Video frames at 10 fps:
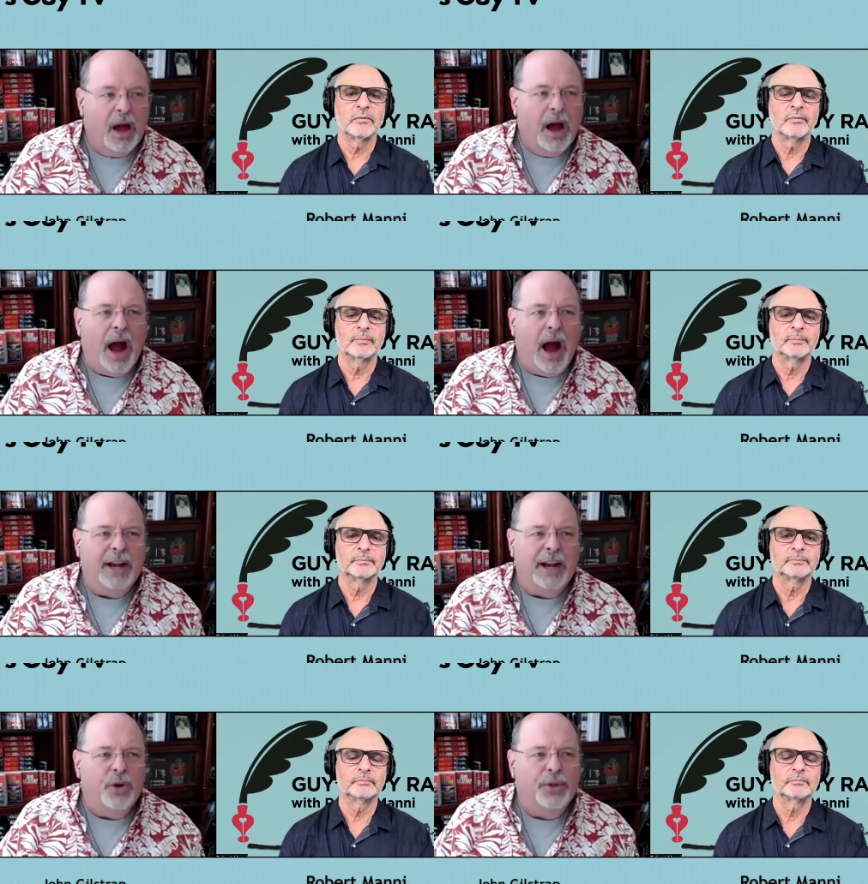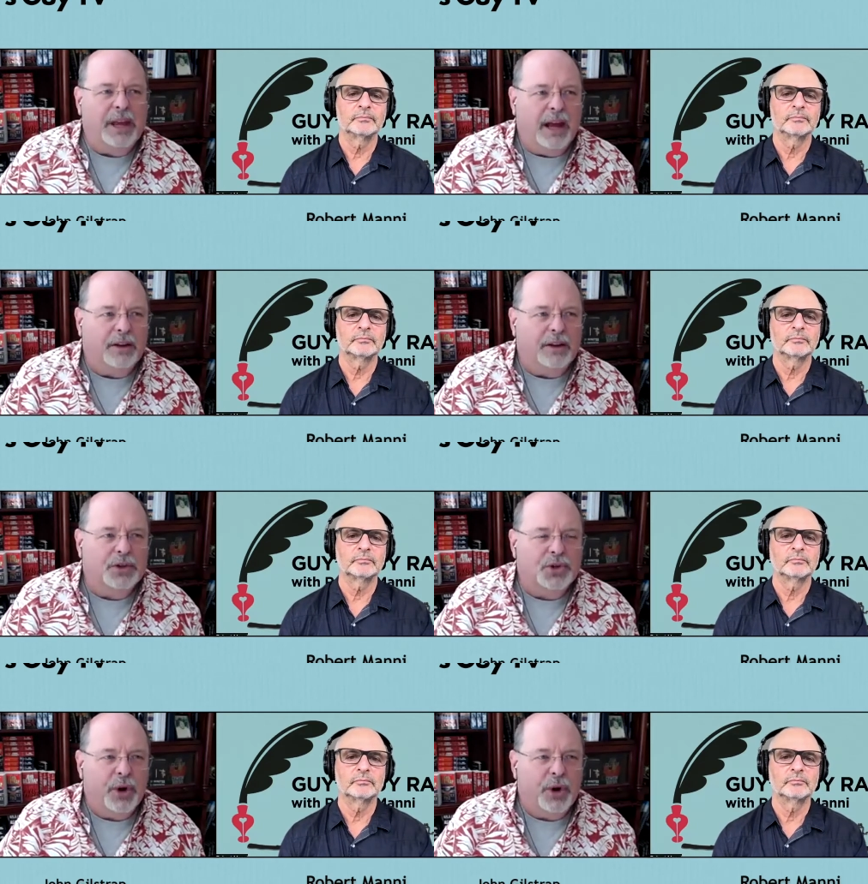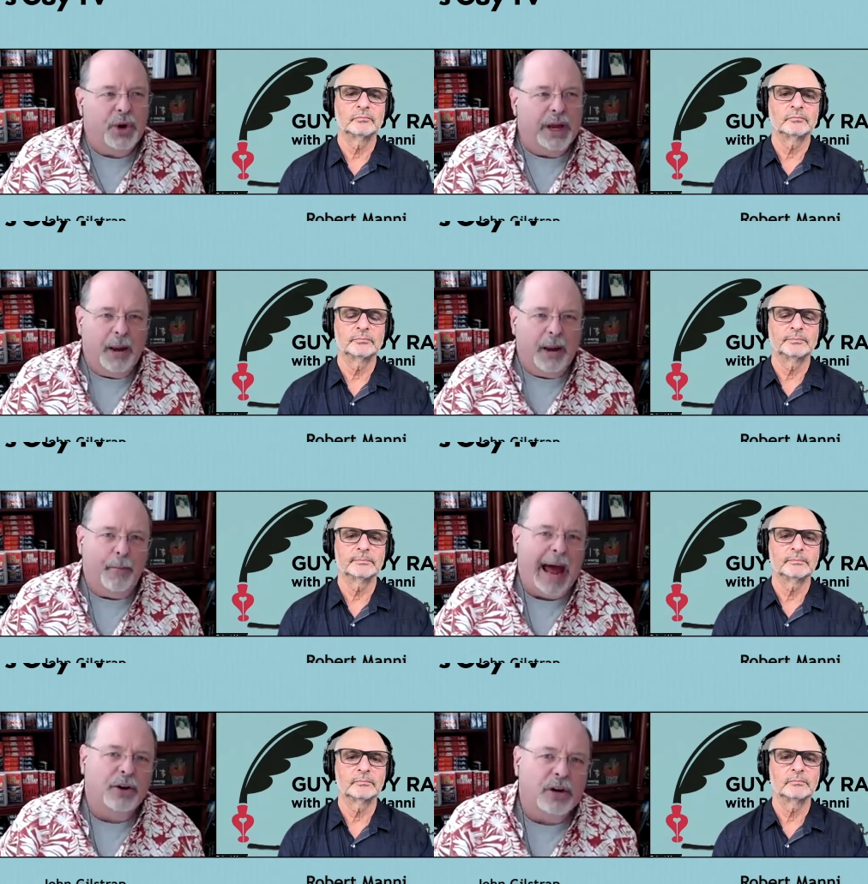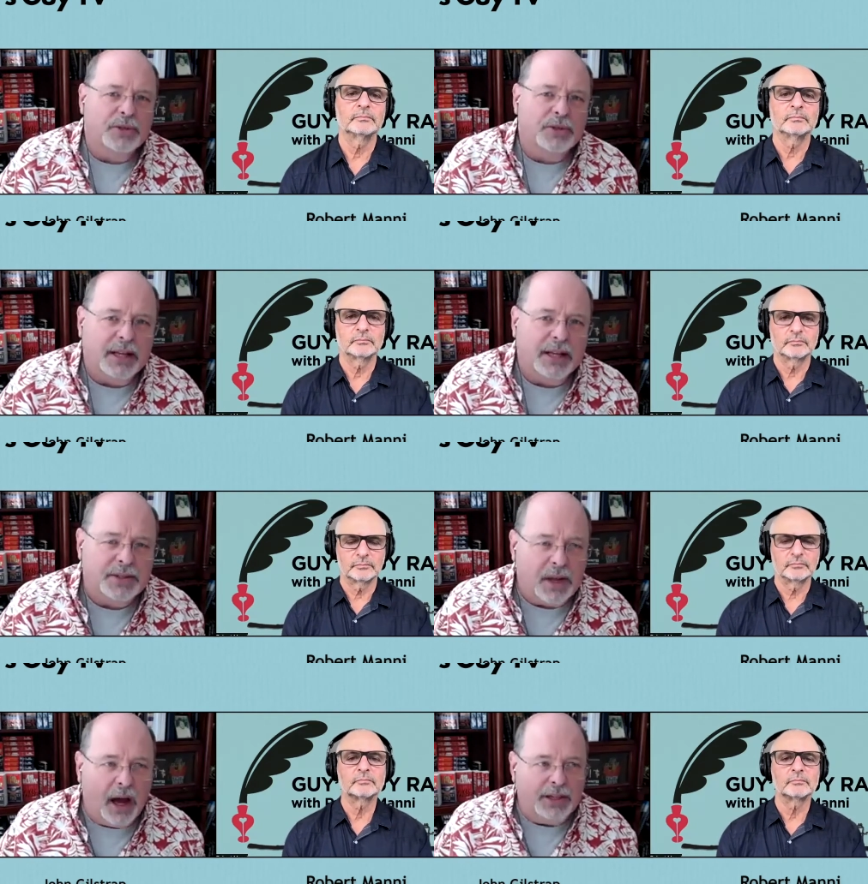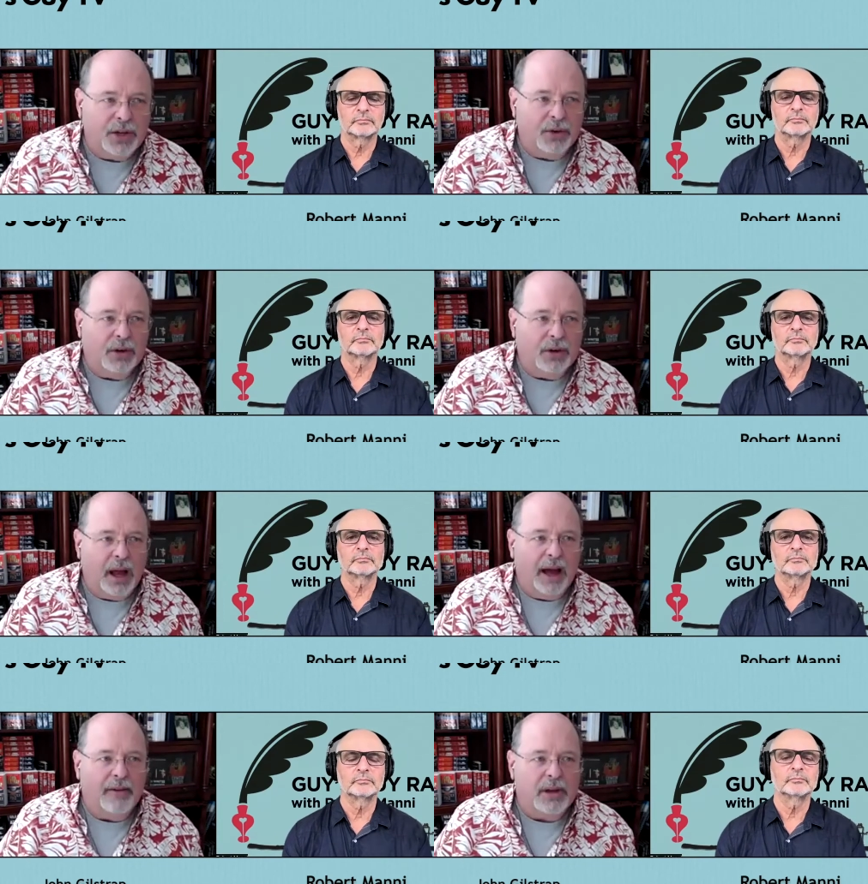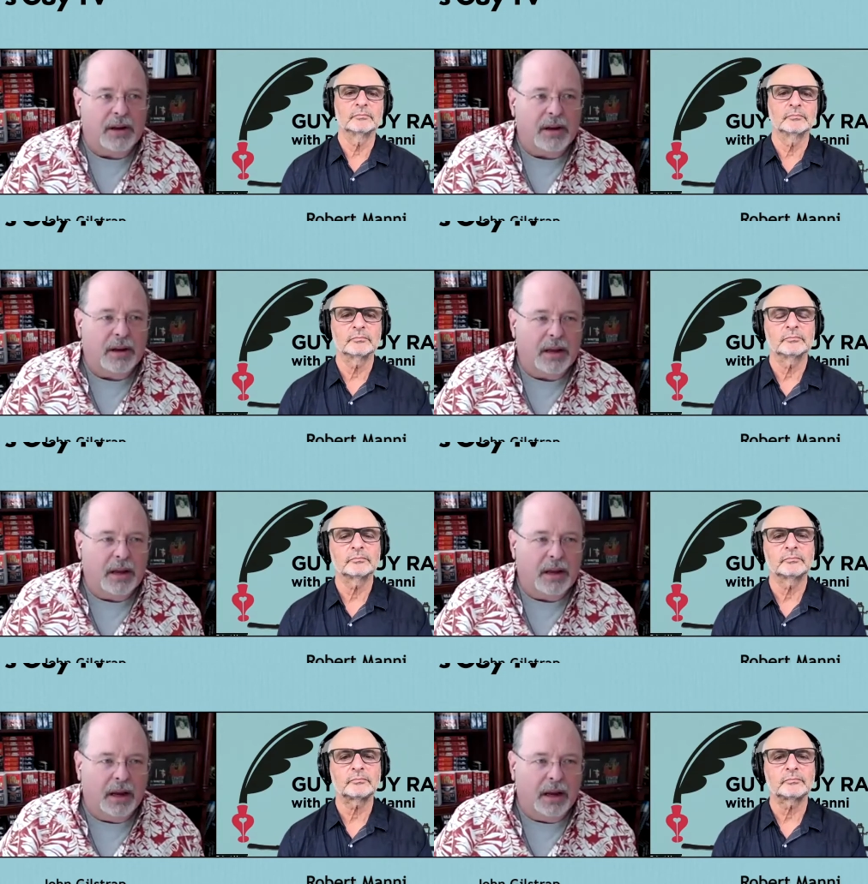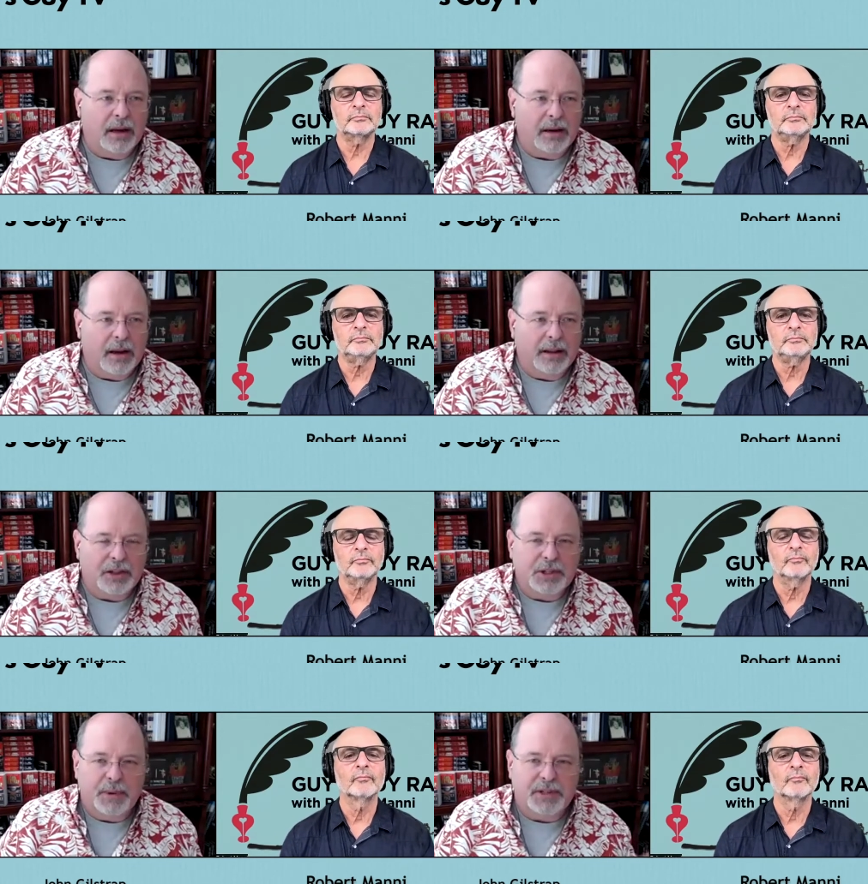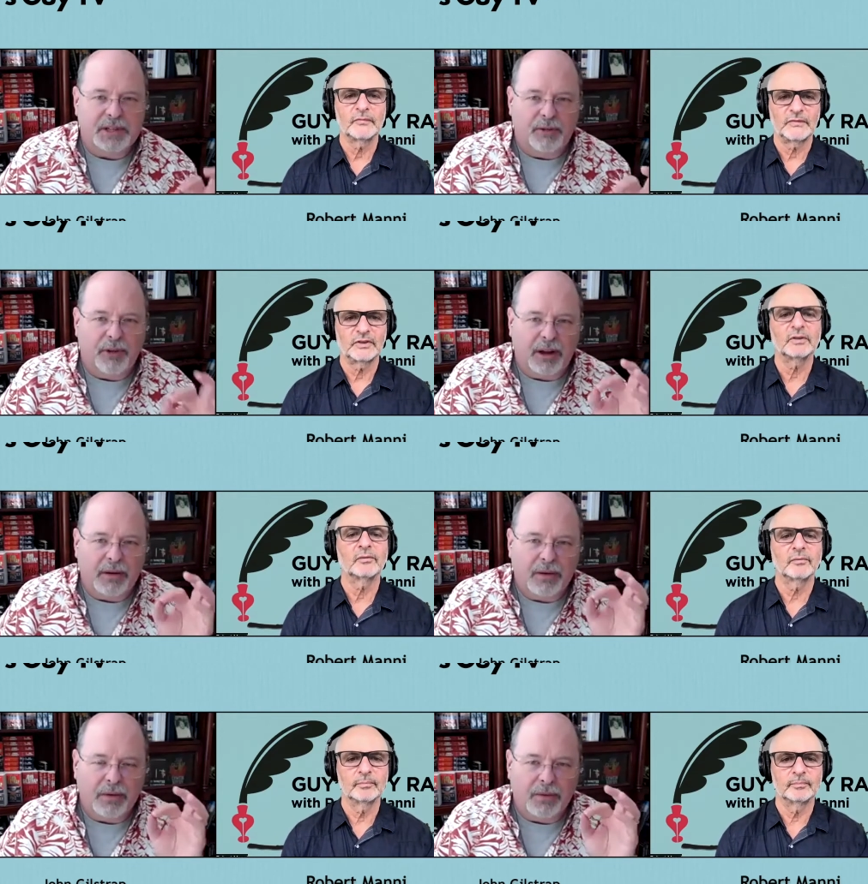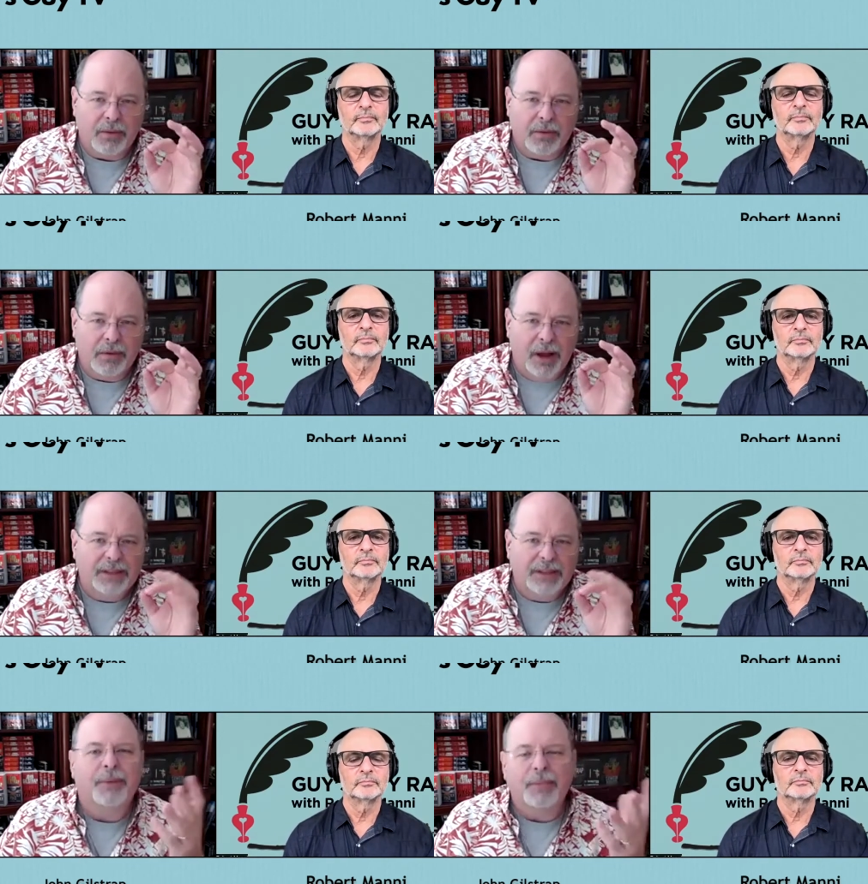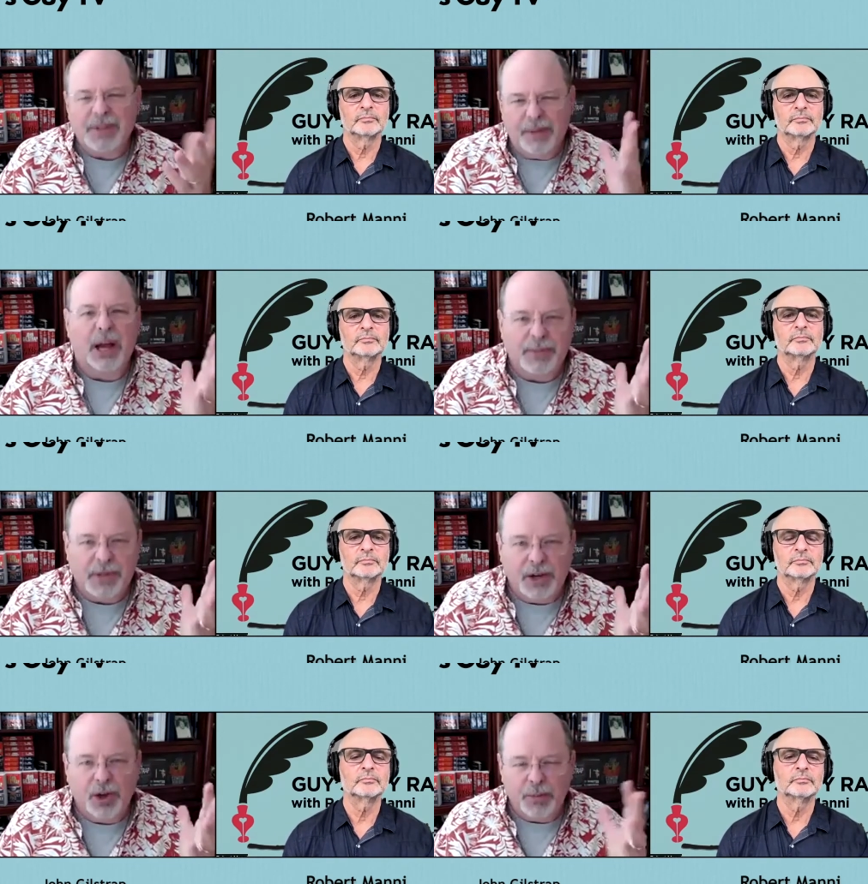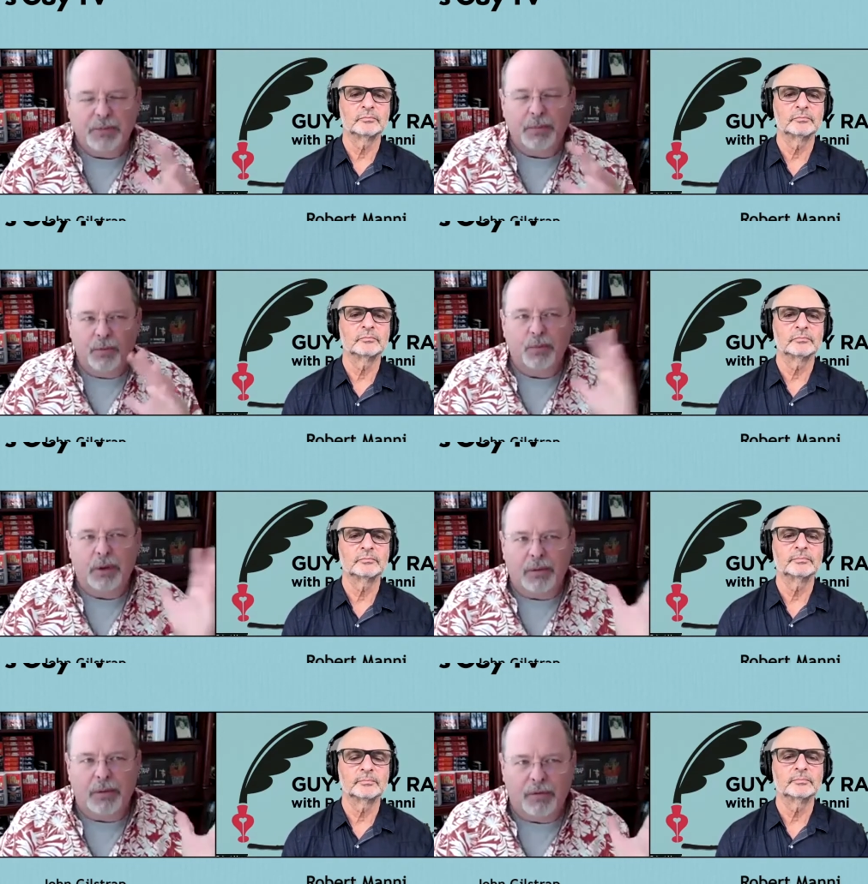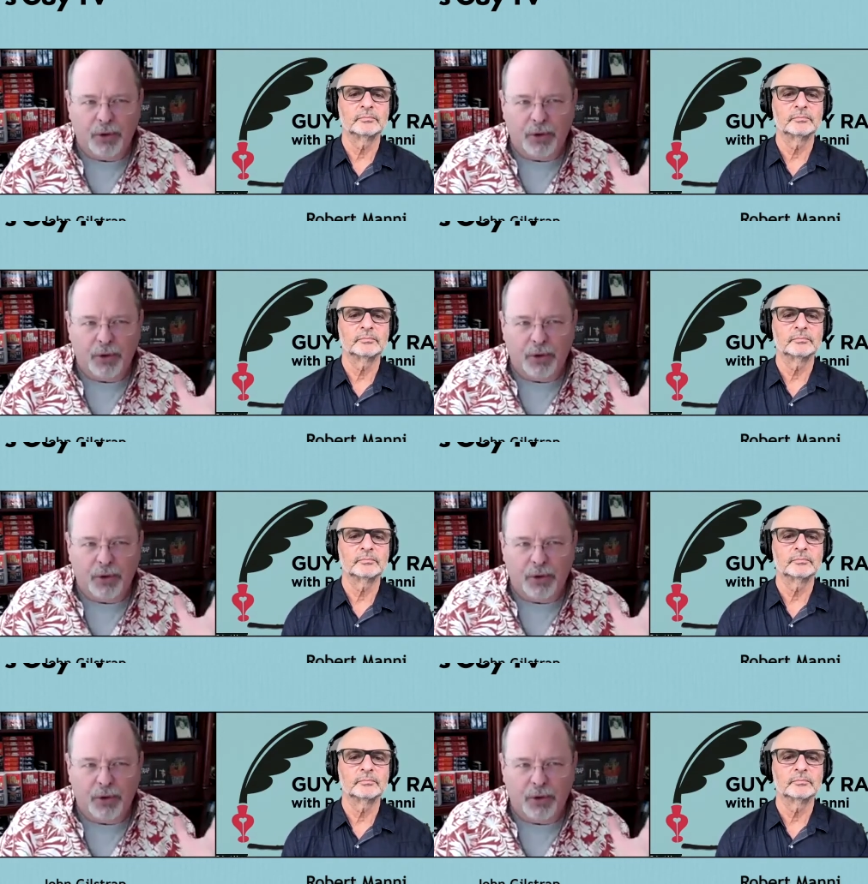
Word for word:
Speaker 1: I know the end of the story in a macro sense. I don't have it in the specific. Sometimes I do, but for the